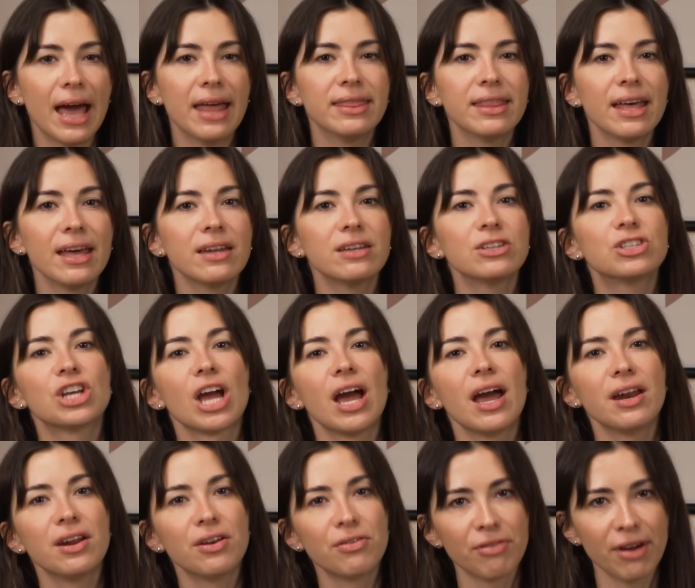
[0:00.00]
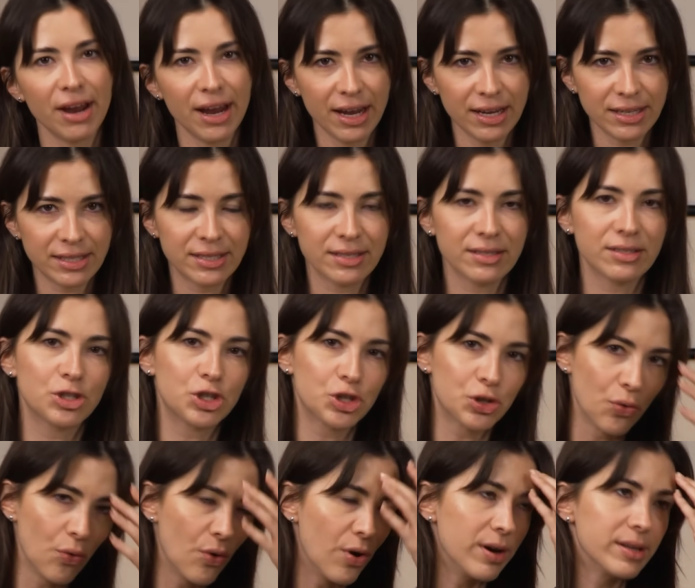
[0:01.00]
and then generate
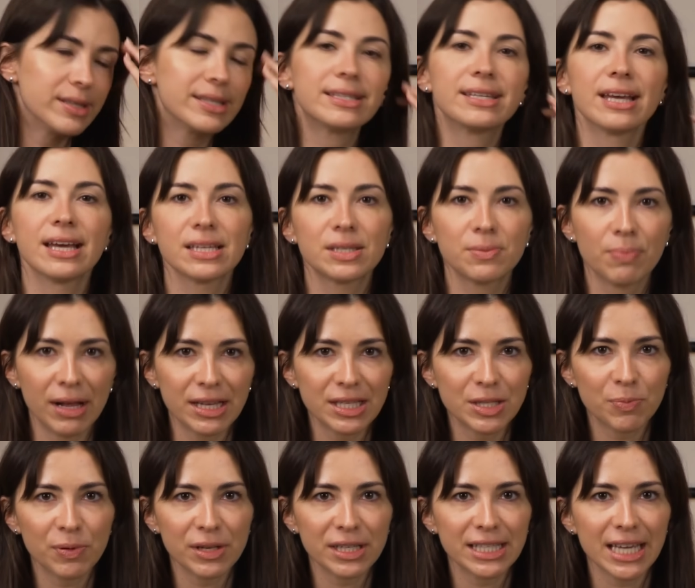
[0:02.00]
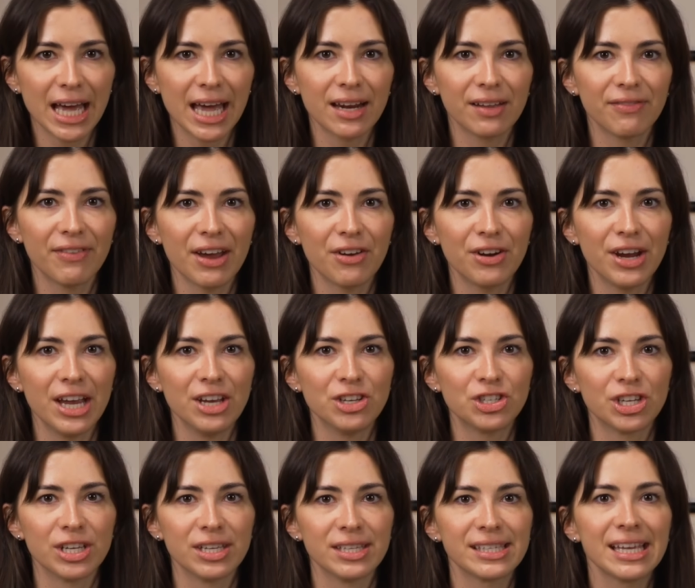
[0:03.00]
shorts, test multiple title
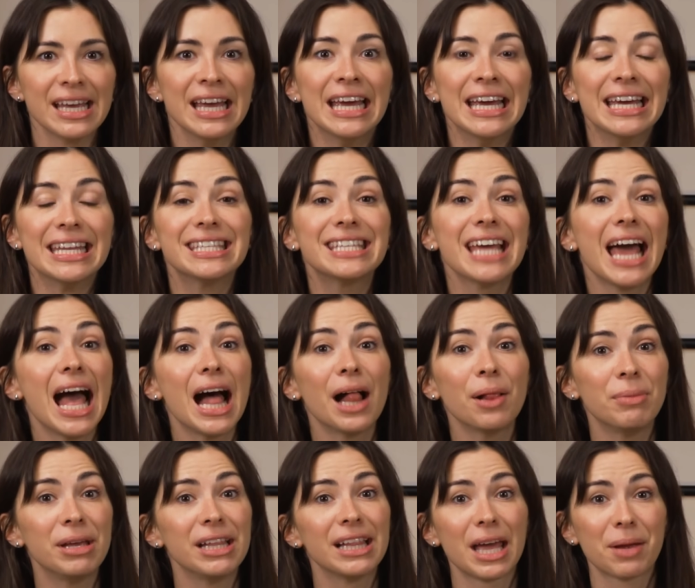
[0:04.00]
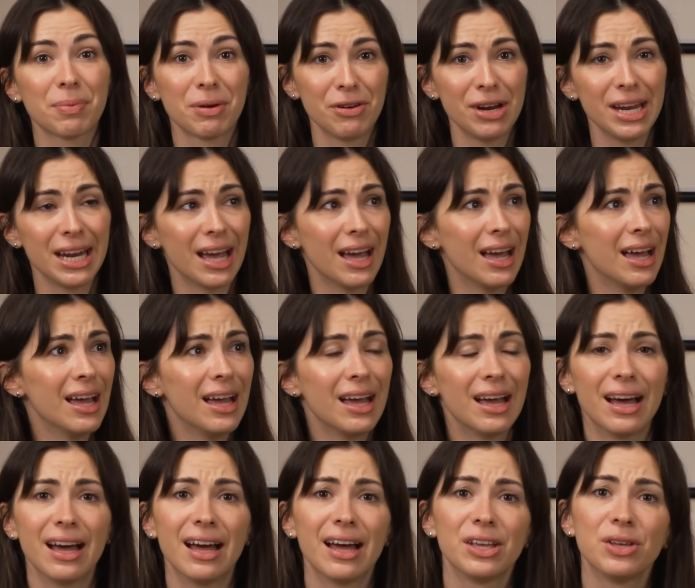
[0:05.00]
variations, tell me like, Marina,
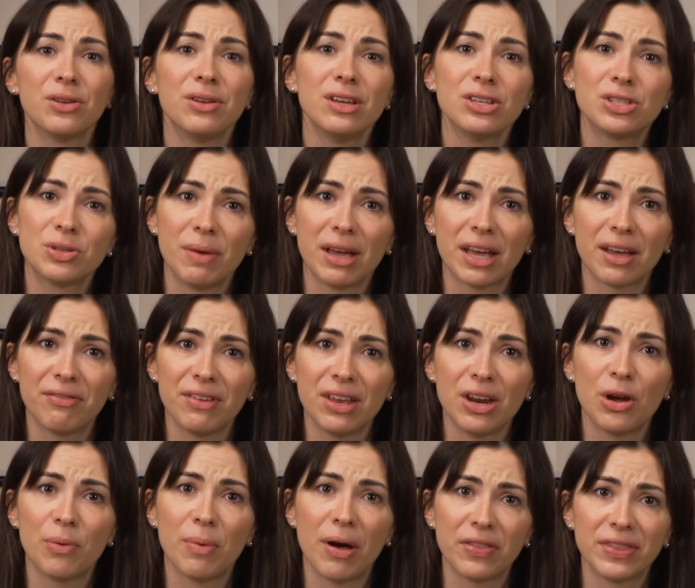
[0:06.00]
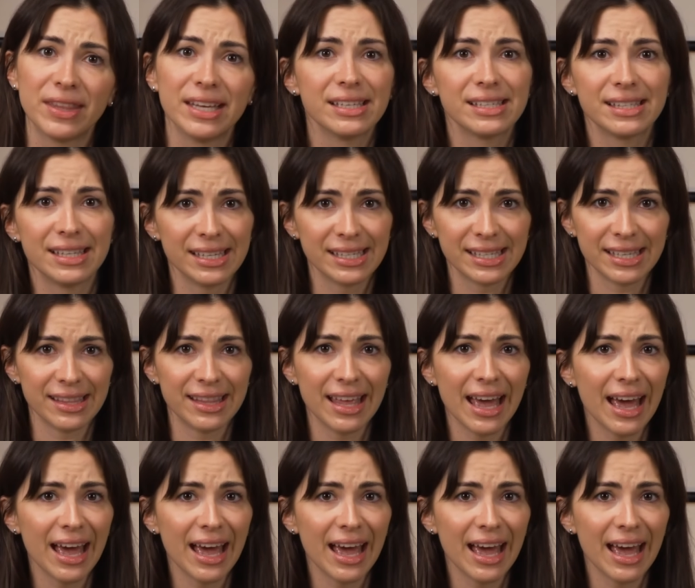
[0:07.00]
uh, you need to make a video about this, this and